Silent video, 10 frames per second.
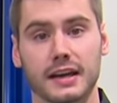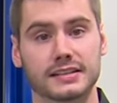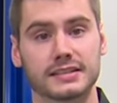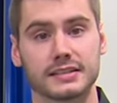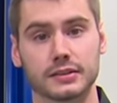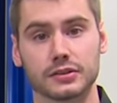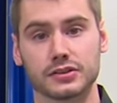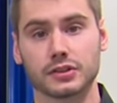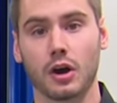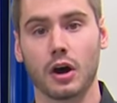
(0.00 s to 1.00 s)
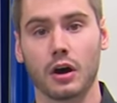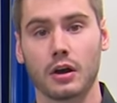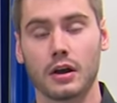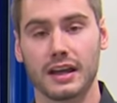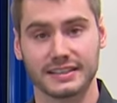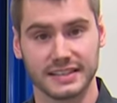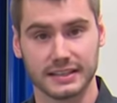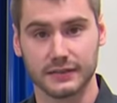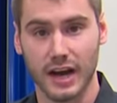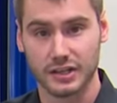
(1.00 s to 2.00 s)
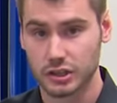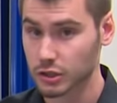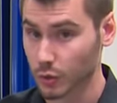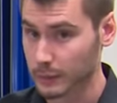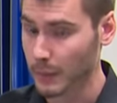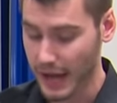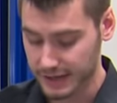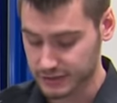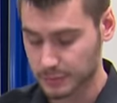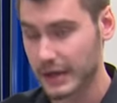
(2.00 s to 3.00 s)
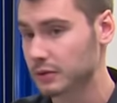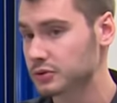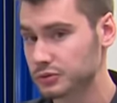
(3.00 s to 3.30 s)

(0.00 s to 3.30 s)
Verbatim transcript: I still saw excessive oxygen going past my O two